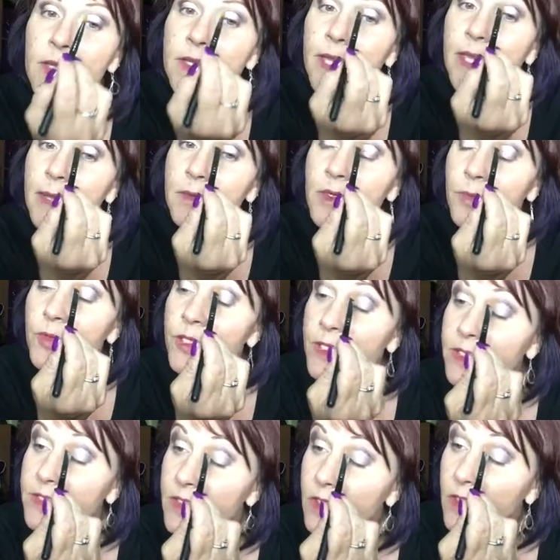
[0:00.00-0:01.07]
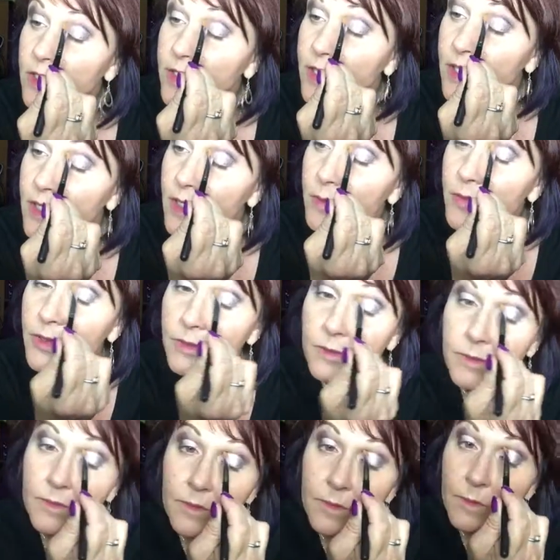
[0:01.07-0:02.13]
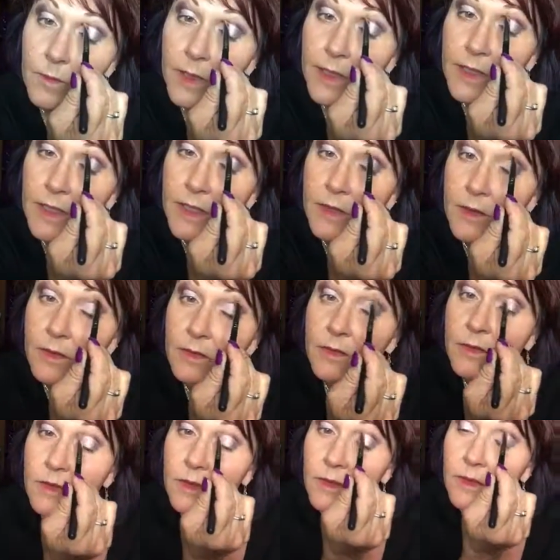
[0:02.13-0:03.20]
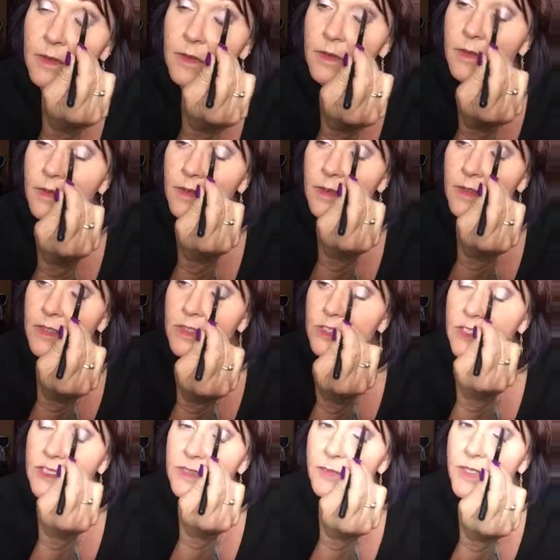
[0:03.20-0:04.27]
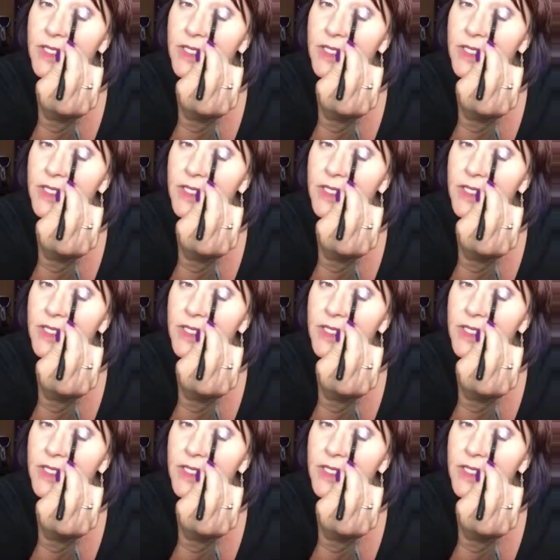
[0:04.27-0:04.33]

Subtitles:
Okay, I'm going to bring this on up right here just